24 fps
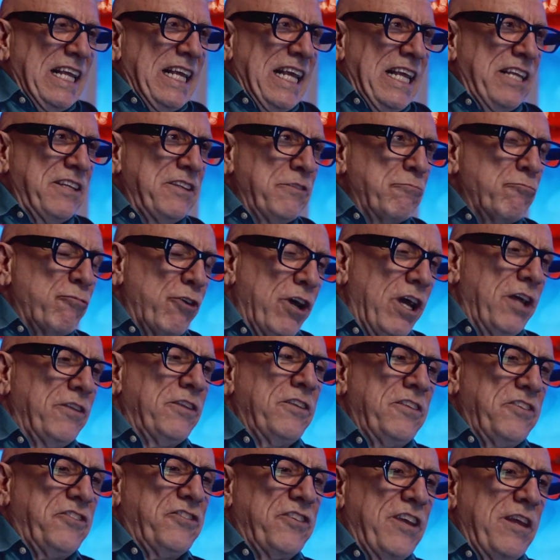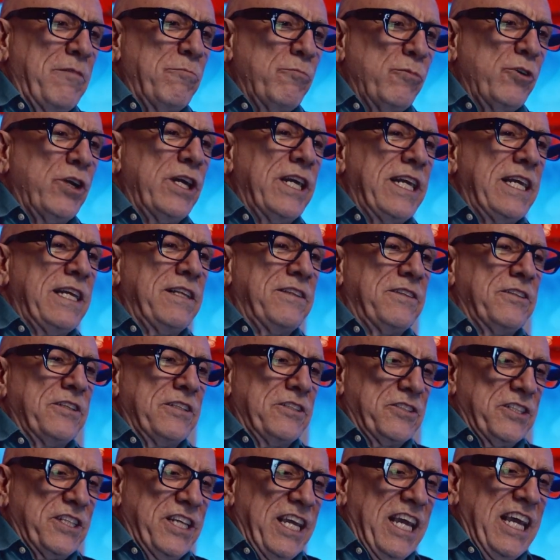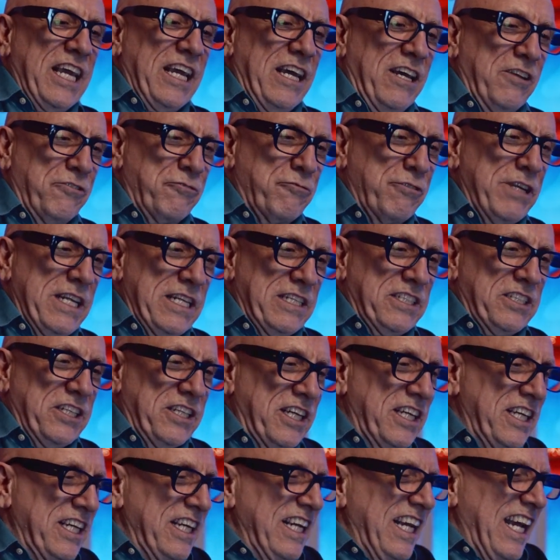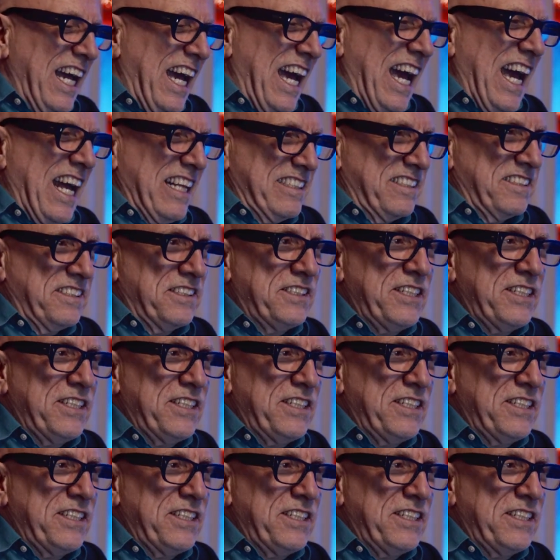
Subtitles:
in rather the same way that Gerhard Richter has